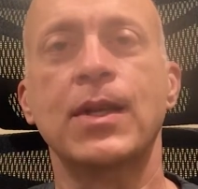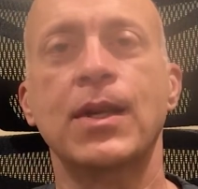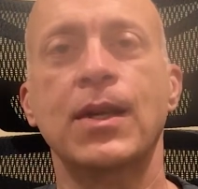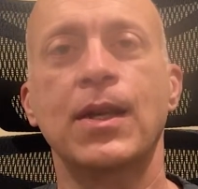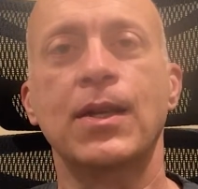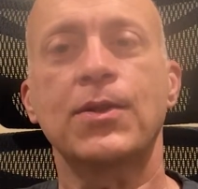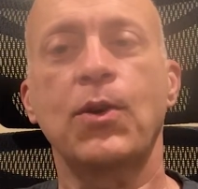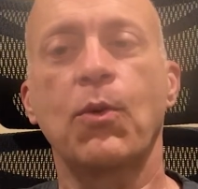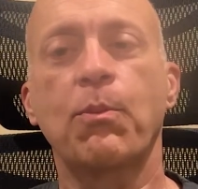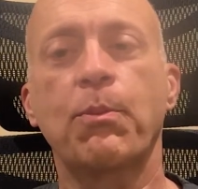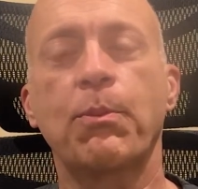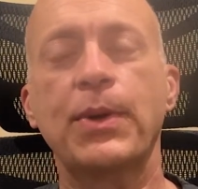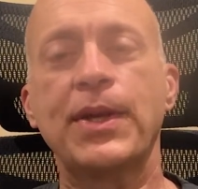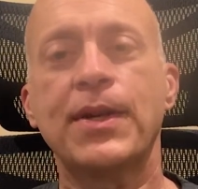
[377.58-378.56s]
So
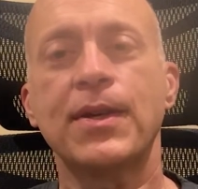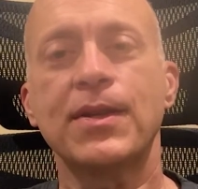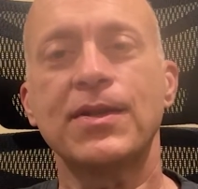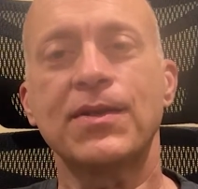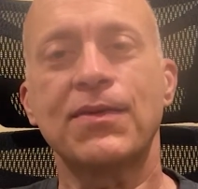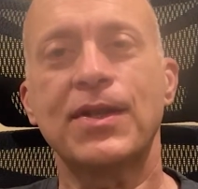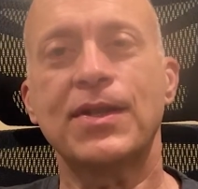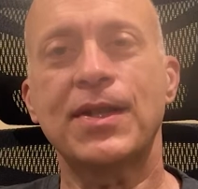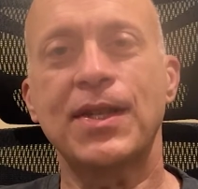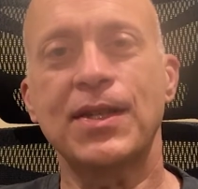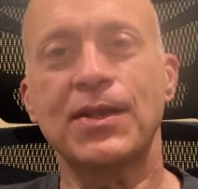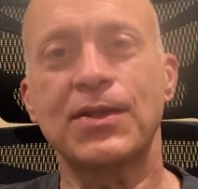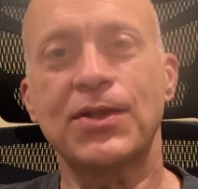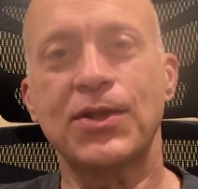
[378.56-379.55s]
because of the
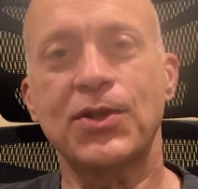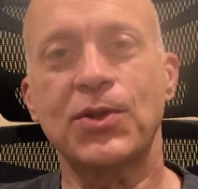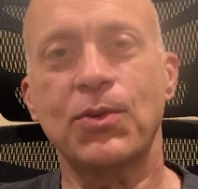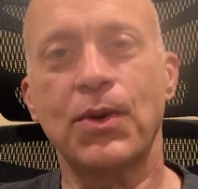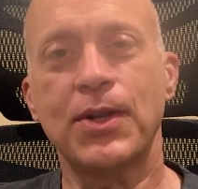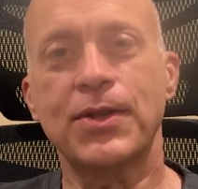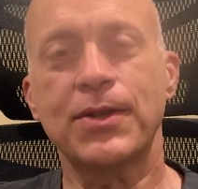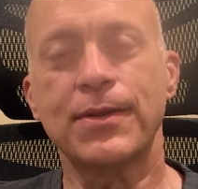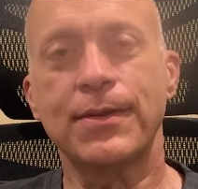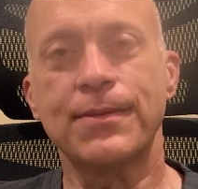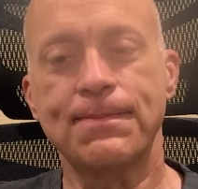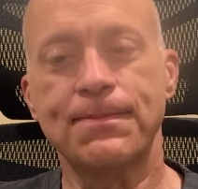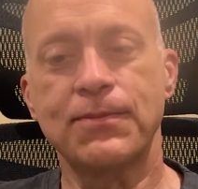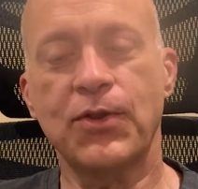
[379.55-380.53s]
tent situation
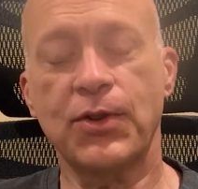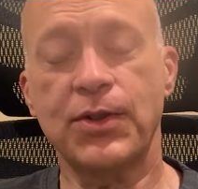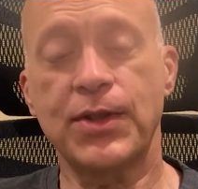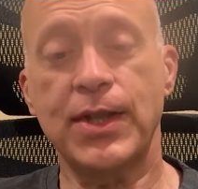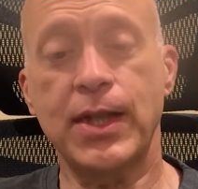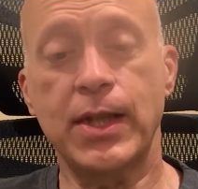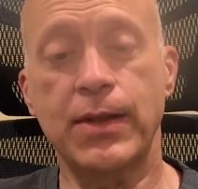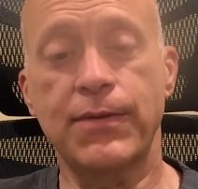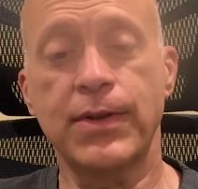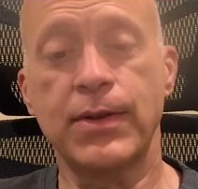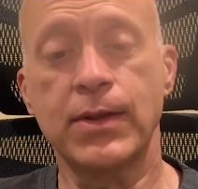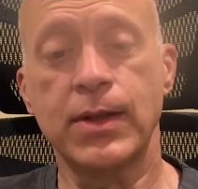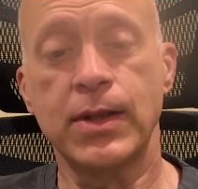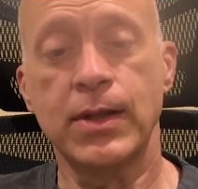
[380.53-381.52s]
for Steve,
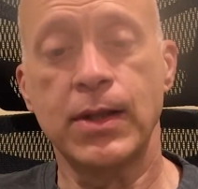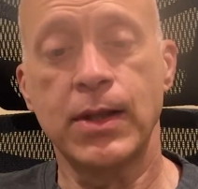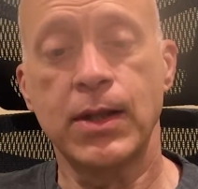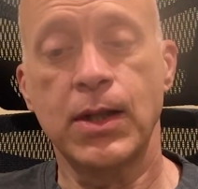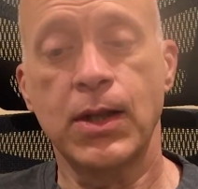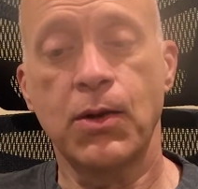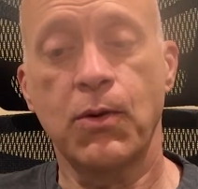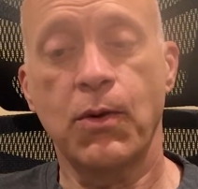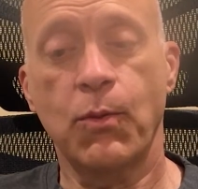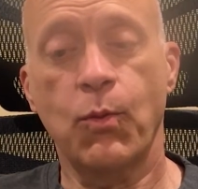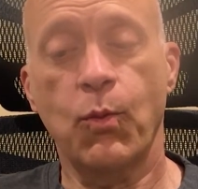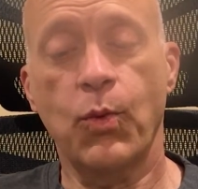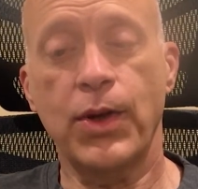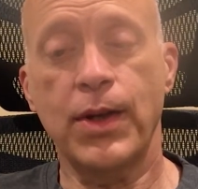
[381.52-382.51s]

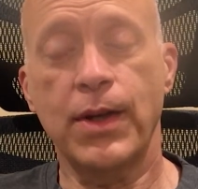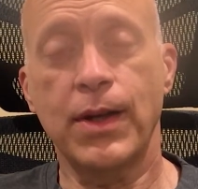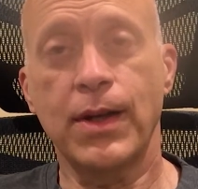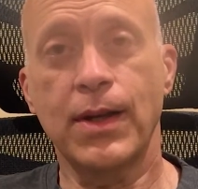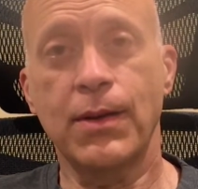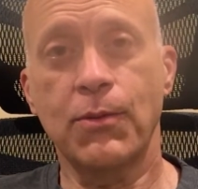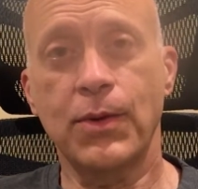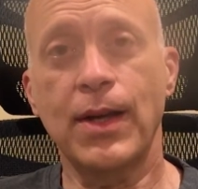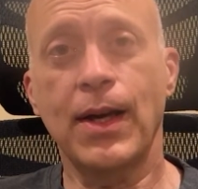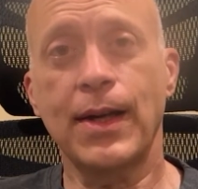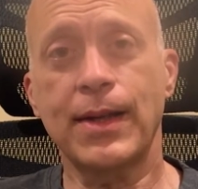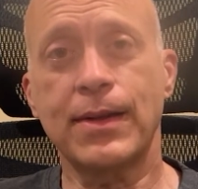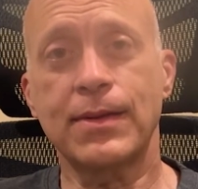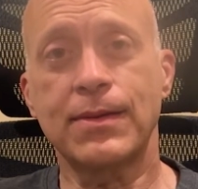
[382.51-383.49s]
we
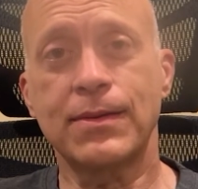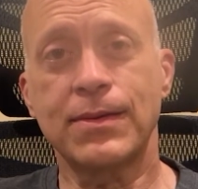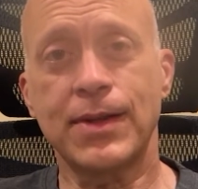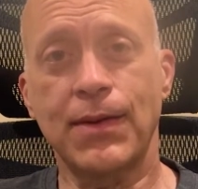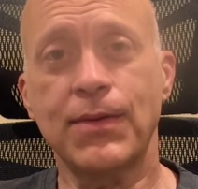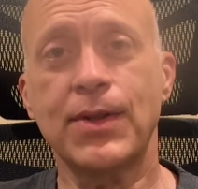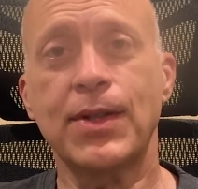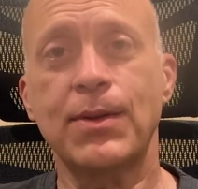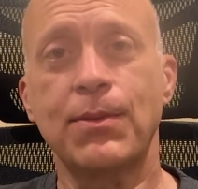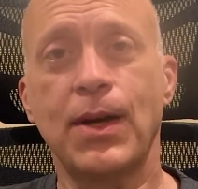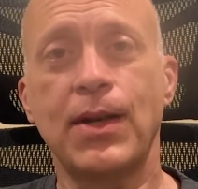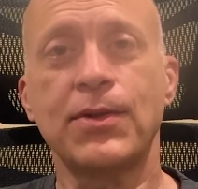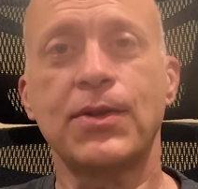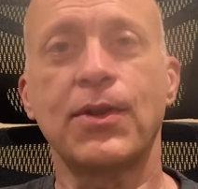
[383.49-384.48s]
hiked 17
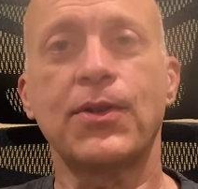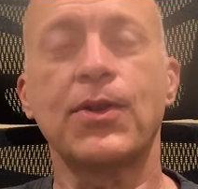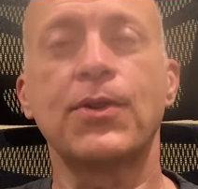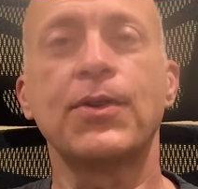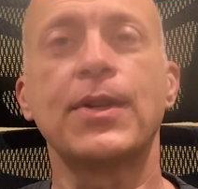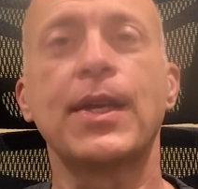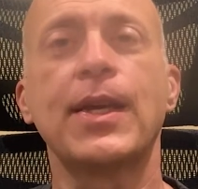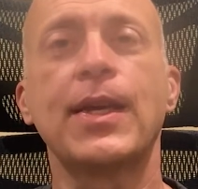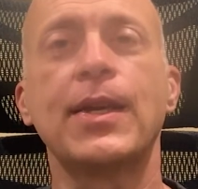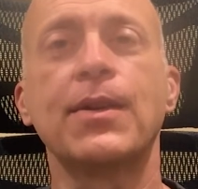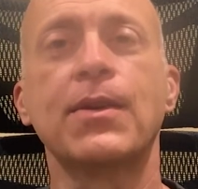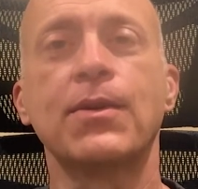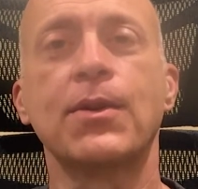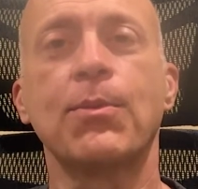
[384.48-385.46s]
miles the third day.
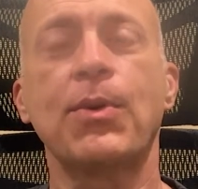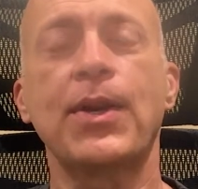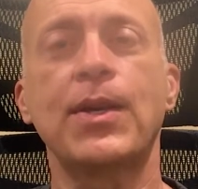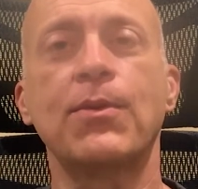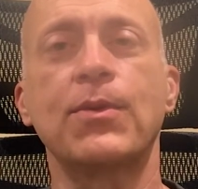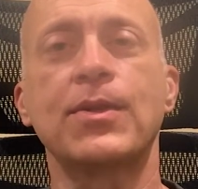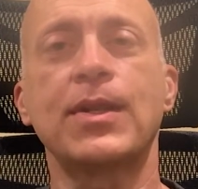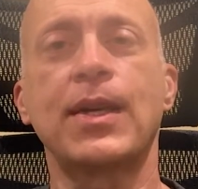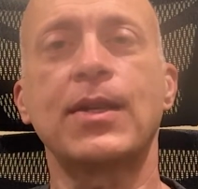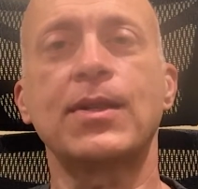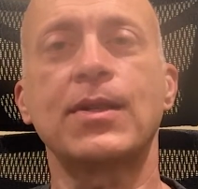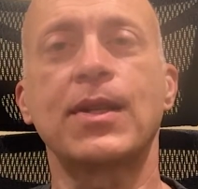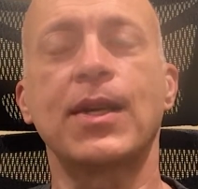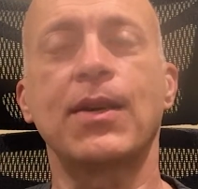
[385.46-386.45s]
The plan was
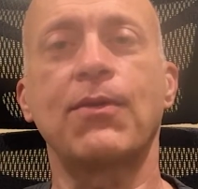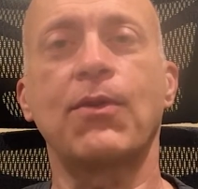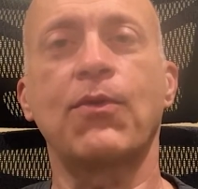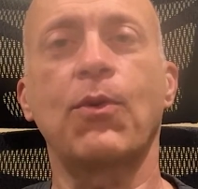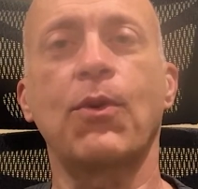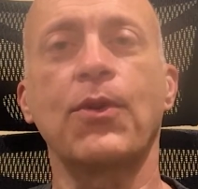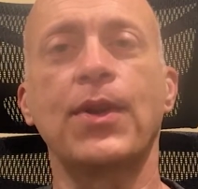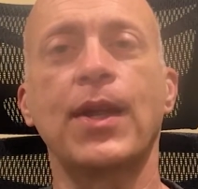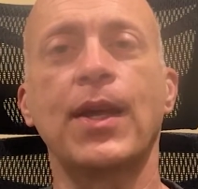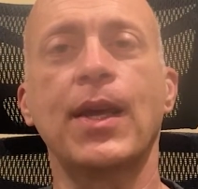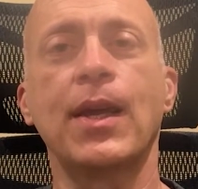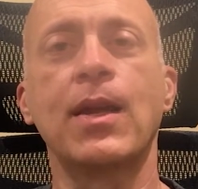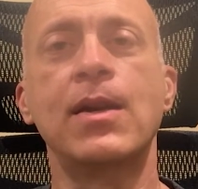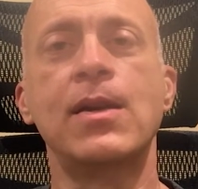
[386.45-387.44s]
actually to have a fourth
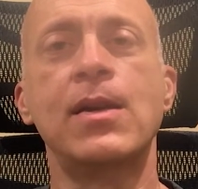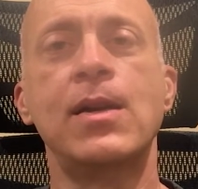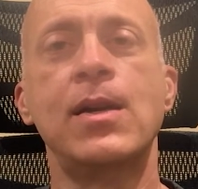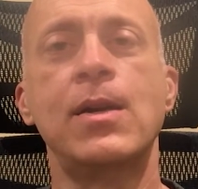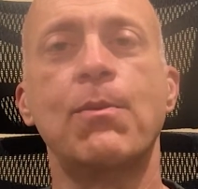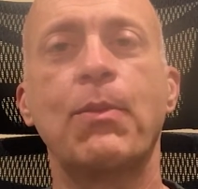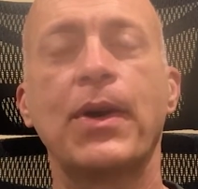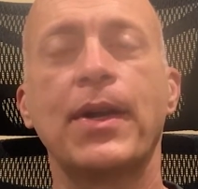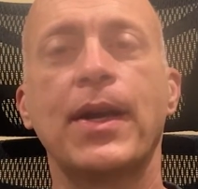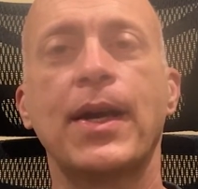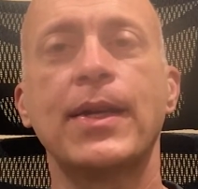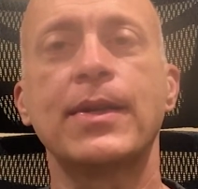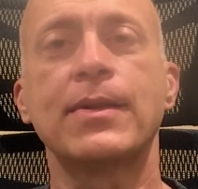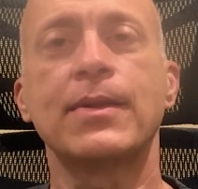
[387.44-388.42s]
day, but
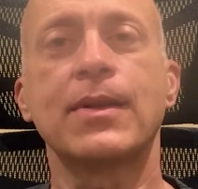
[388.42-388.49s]
I